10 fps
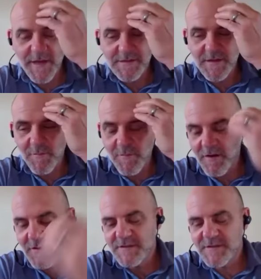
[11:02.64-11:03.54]
That's I
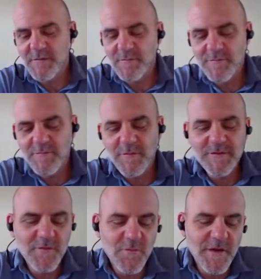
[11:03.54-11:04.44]
actually
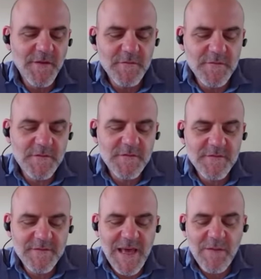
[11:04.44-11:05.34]
wasn't aware there was
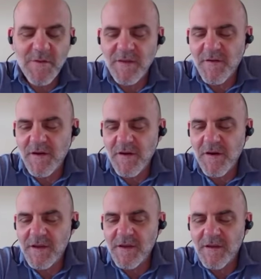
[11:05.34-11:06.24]
that many
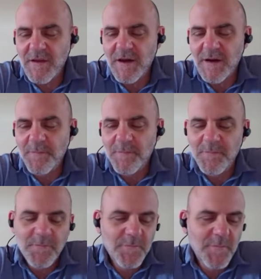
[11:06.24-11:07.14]
fungi
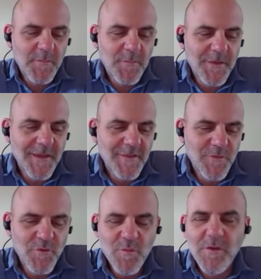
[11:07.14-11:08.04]
in the
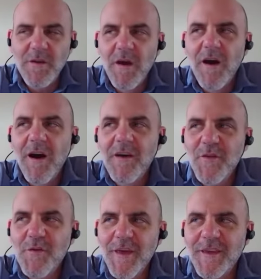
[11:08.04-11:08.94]
rumen. So
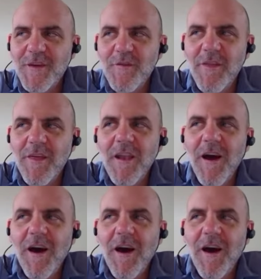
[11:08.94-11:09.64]
thank you for that.